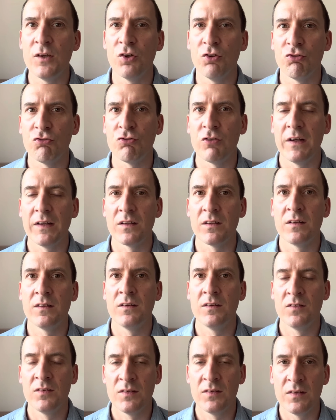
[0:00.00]
contract
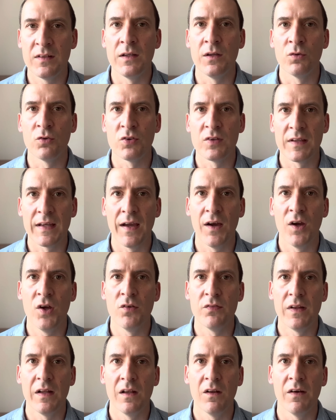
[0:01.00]
deals to get
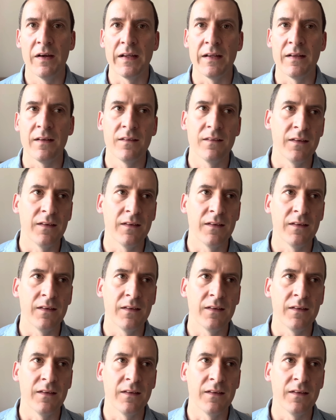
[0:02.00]
over the line.